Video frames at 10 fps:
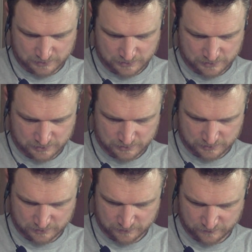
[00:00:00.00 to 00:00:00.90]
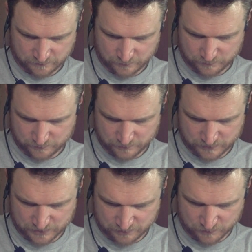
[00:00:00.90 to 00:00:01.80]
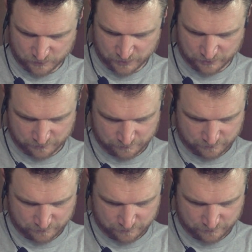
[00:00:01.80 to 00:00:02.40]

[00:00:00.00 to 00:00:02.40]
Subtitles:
I have something's weird.